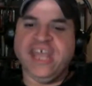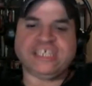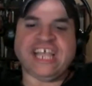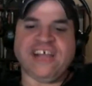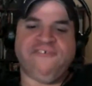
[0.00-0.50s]
He looks
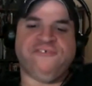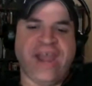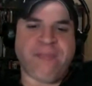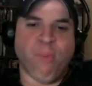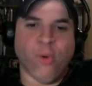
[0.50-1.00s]
like a
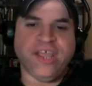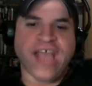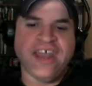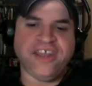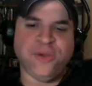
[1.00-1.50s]
frat boy
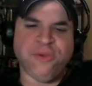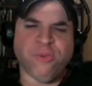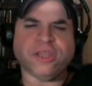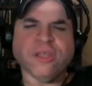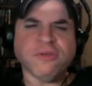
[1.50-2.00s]
kind of dude
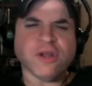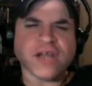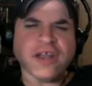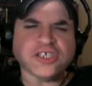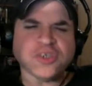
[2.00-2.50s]
with the you know,
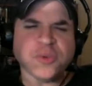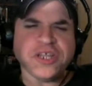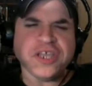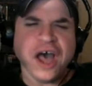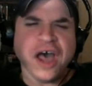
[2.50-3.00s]
kind of
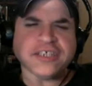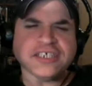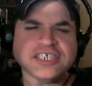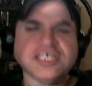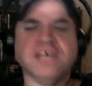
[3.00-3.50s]
squinty eyes
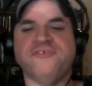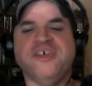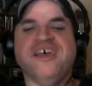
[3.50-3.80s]
and stuff.